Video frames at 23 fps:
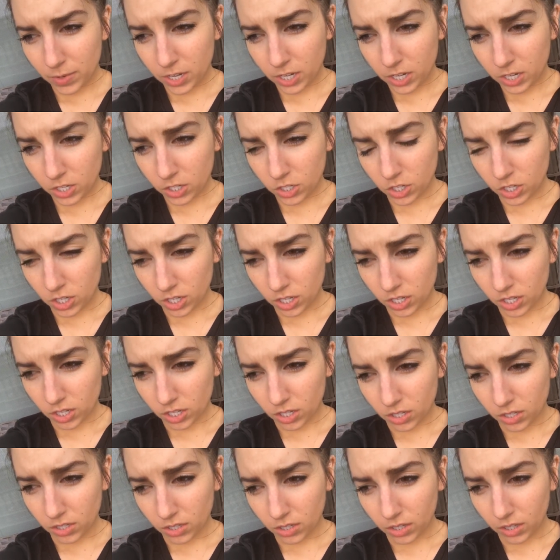Eating
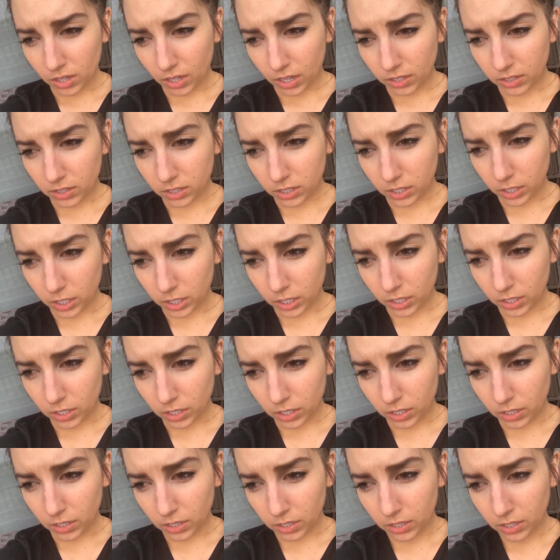cheese, that's
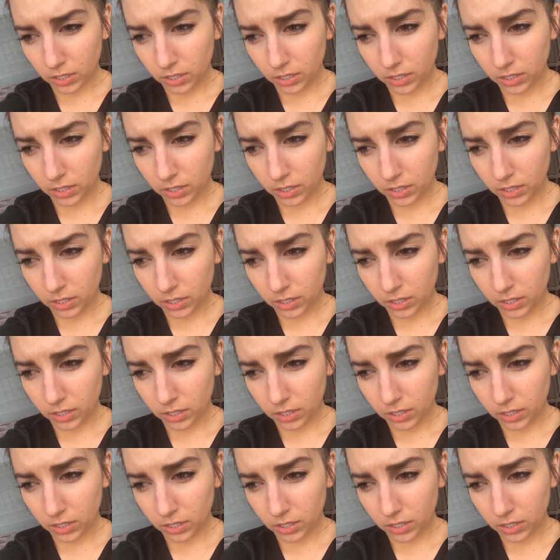good.